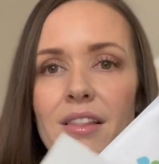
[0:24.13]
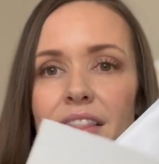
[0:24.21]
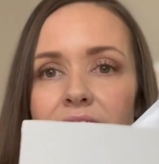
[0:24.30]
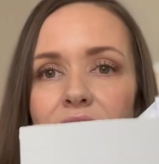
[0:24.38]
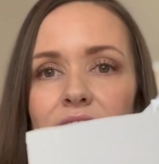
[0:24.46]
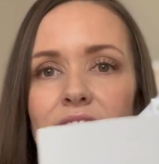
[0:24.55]

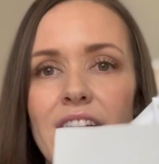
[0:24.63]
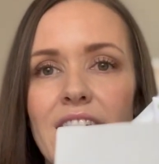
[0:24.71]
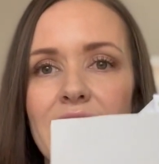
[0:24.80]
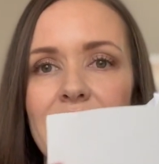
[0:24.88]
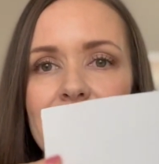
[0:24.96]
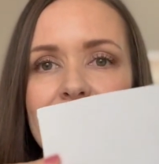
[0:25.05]
They look
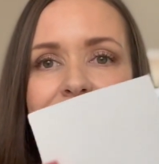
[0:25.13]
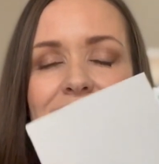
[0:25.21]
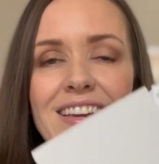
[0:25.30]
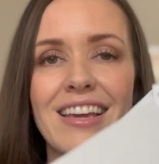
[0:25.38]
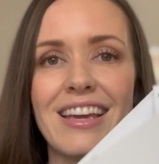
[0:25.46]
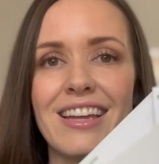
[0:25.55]
like this
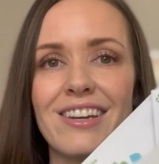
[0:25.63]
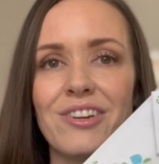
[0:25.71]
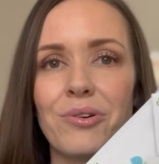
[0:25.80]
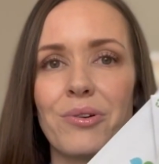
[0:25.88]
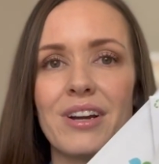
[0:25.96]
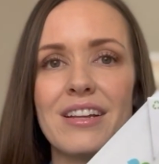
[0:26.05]
in
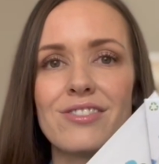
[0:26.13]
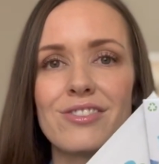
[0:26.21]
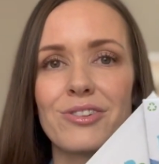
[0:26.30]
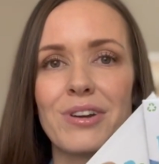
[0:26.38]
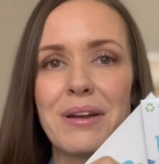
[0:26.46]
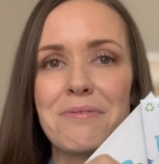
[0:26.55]
your
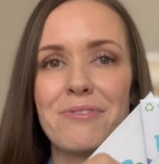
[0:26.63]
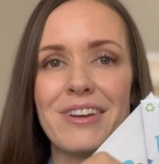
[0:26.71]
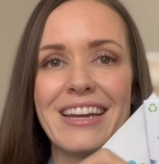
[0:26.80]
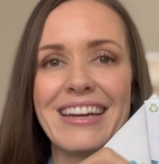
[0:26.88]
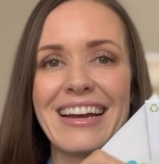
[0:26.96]
Instagram feed.